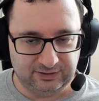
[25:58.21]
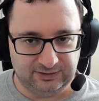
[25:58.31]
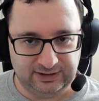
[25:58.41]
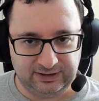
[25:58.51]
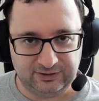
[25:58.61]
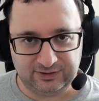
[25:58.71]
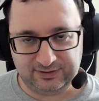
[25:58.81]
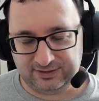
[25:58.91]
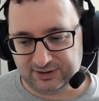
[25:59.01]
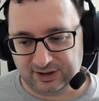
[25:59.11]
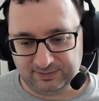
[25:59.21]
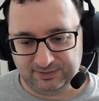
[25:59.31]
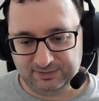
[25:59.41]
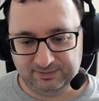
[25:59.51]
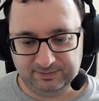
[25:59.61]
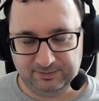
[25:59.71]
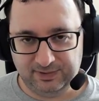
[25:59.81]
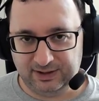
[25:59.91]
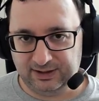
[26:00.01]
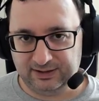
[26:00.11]
It can just stop.
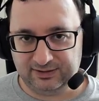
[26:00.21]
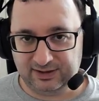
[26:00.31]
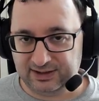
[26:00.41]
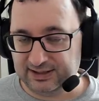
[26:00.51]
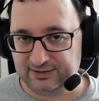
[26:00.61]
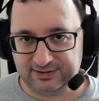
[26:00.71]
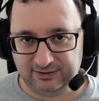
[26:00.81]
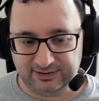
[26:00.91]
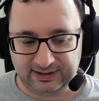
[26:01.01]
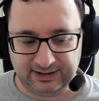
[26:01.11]
The data's still there.